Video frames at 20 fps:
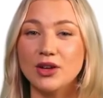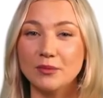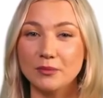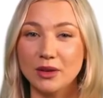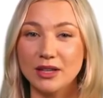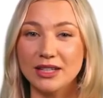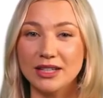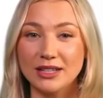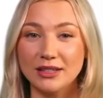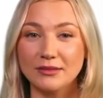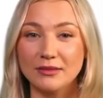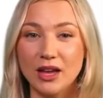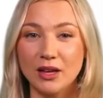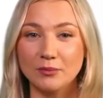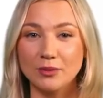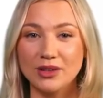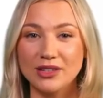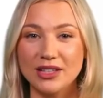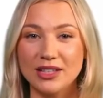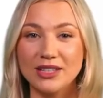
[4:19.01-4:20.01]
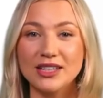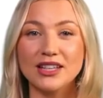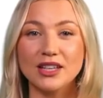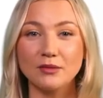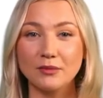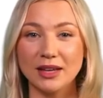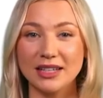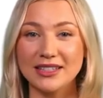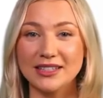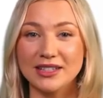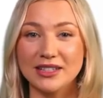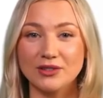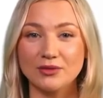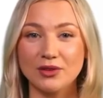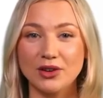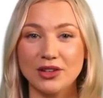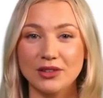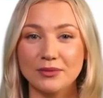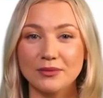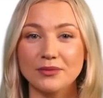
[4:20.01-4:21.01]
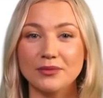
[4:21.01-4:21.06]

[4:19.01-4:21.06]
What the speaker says: opinion by presenting a basis for it.